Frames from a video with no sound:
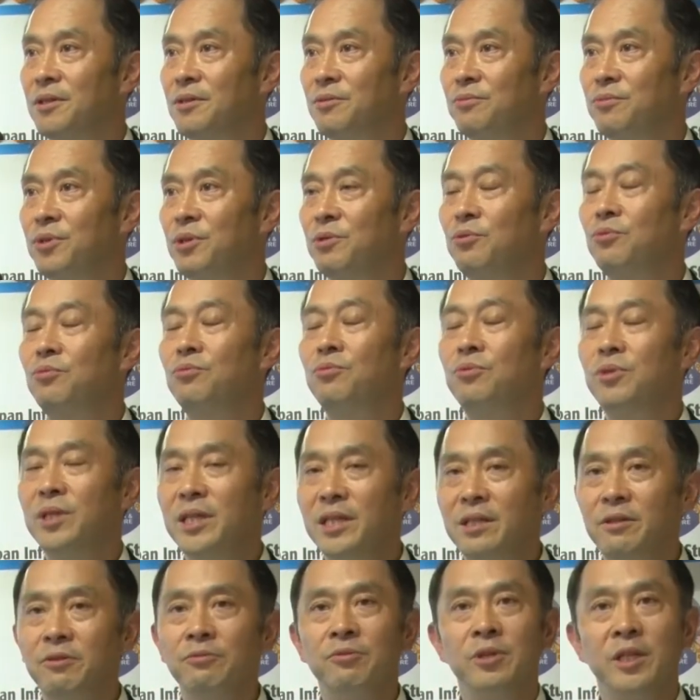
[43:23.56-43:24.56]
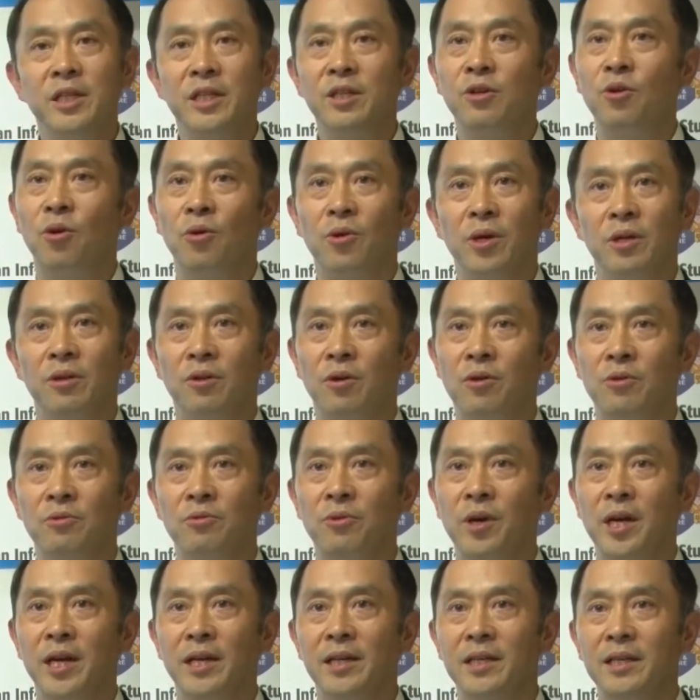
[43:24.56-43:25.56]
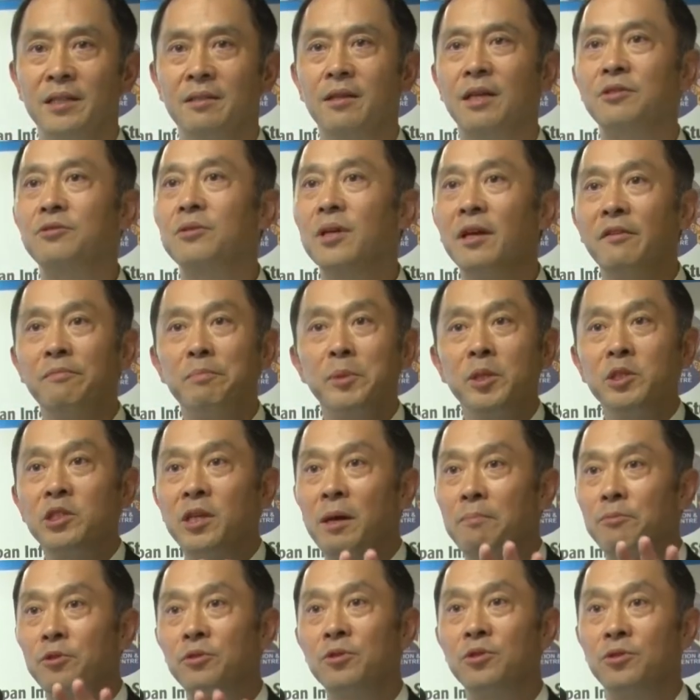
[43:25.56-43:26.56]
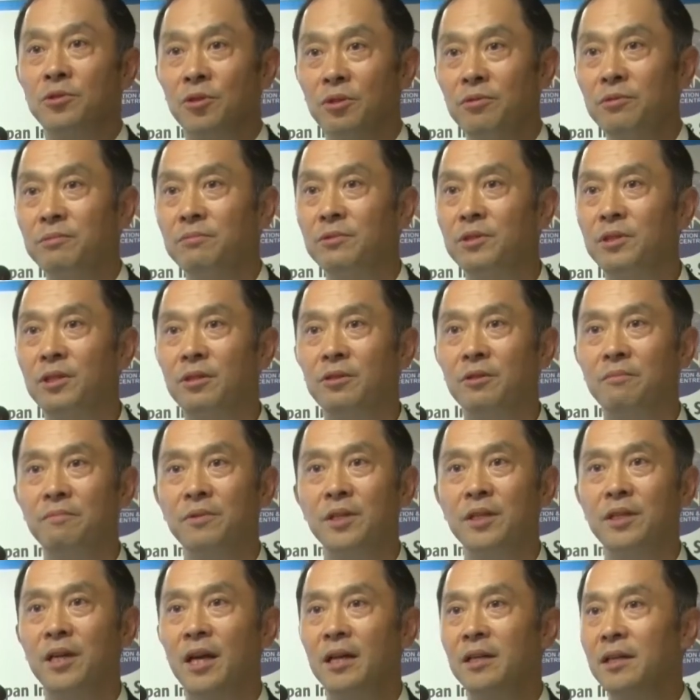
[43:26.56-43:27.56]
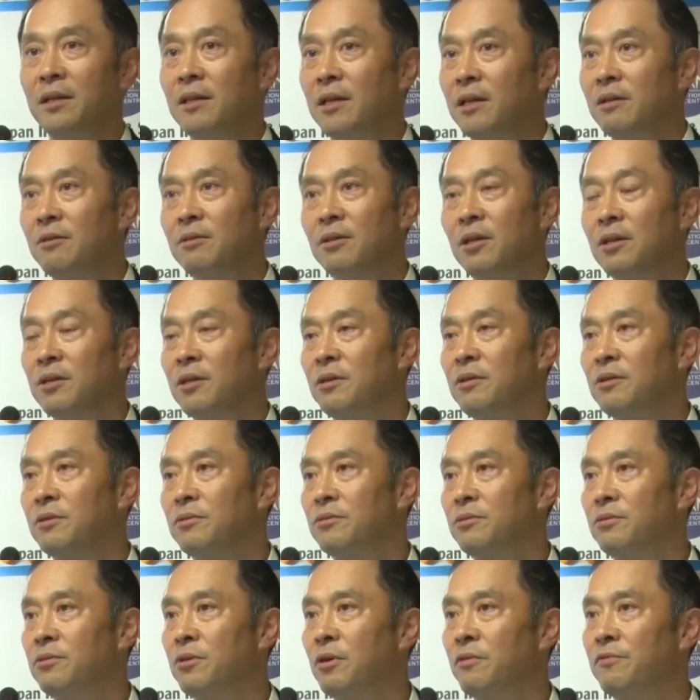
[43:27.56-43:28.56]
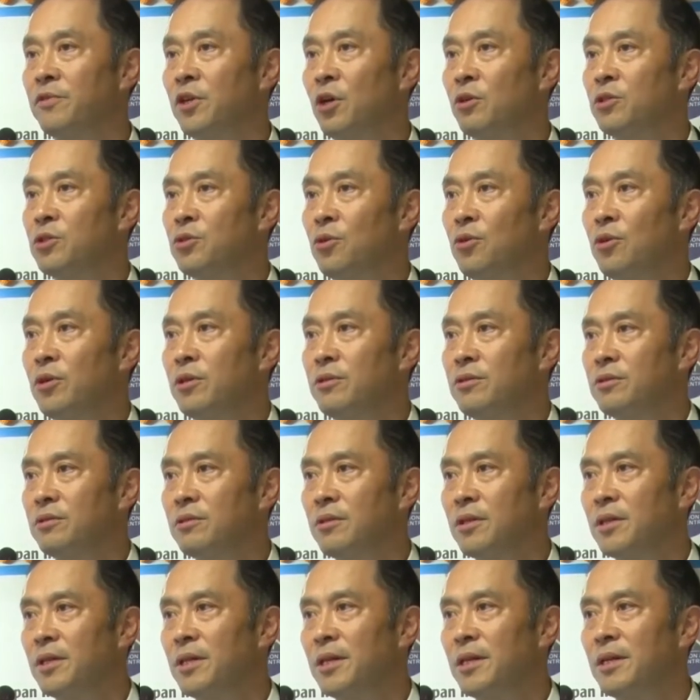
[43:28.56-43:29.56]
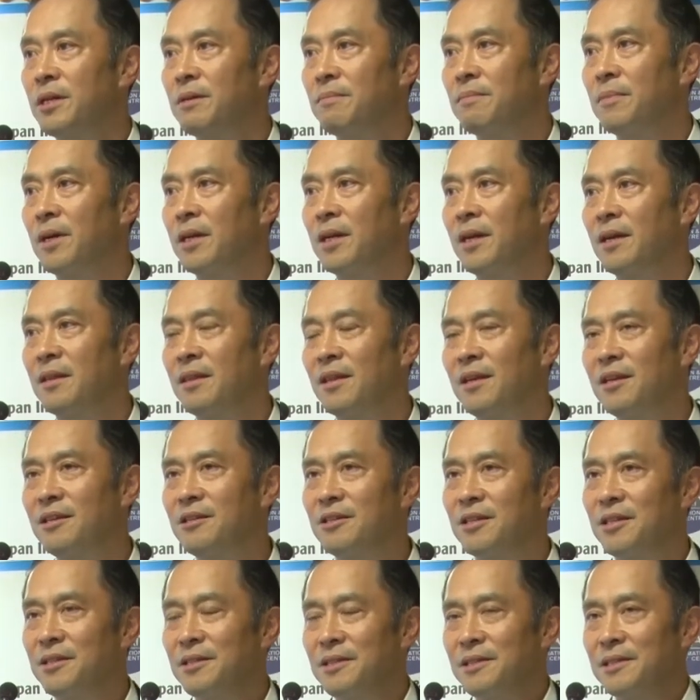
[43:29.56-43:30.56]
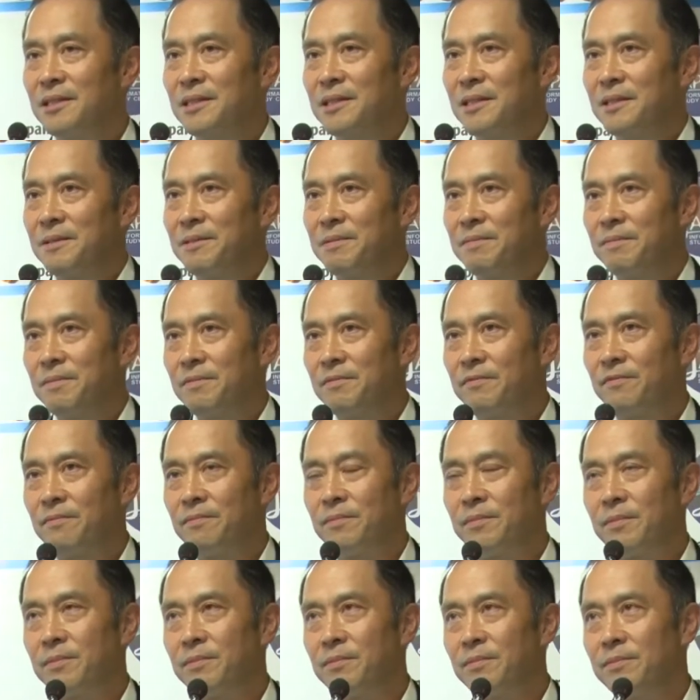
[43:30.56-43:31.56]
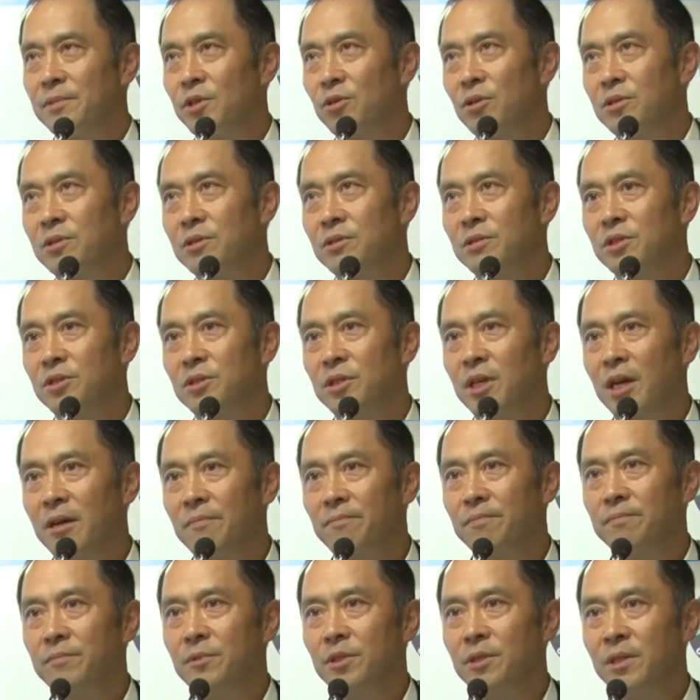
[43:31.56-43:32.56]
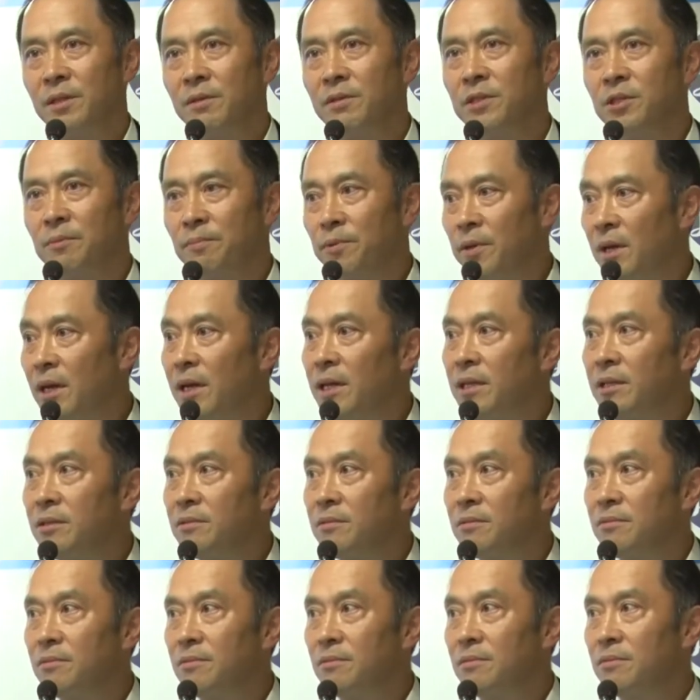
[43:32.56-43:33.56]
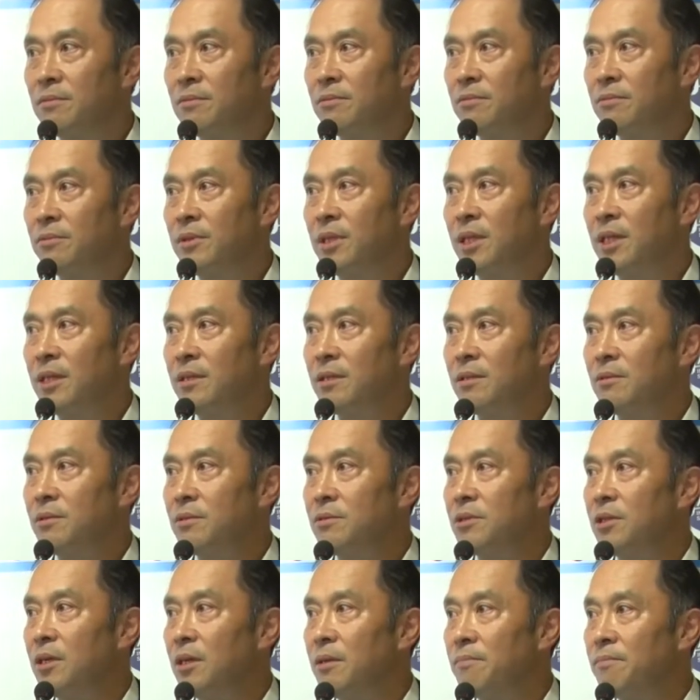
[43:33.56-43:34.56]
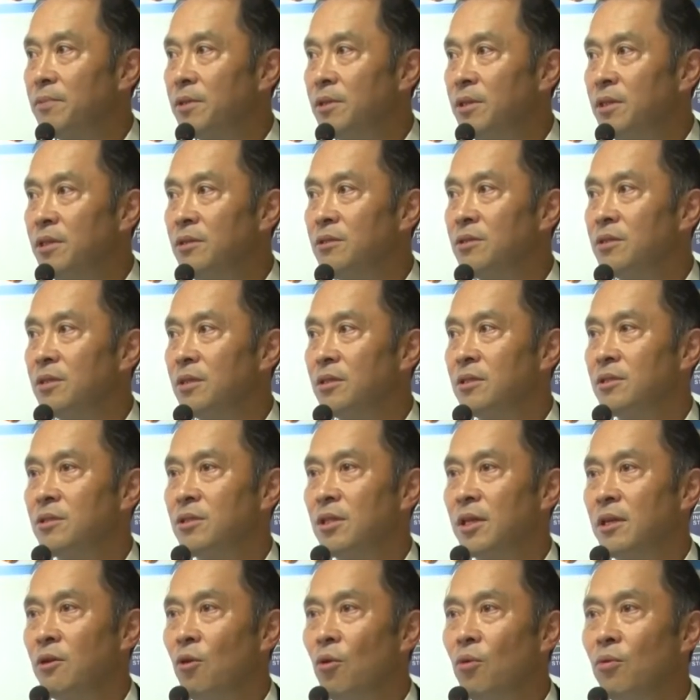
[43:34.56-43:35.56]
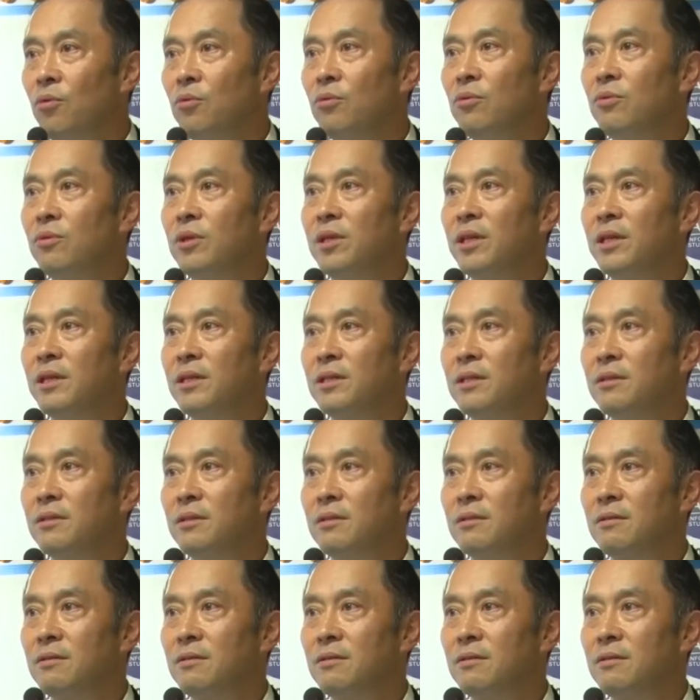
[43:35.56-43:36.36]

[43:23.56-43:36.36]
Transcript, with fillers: would really, really go a long way. It doesn't have to be Japanese, yo. It could be anything uh, of your choice. But I think because Jap in Japan, we Japanese is the only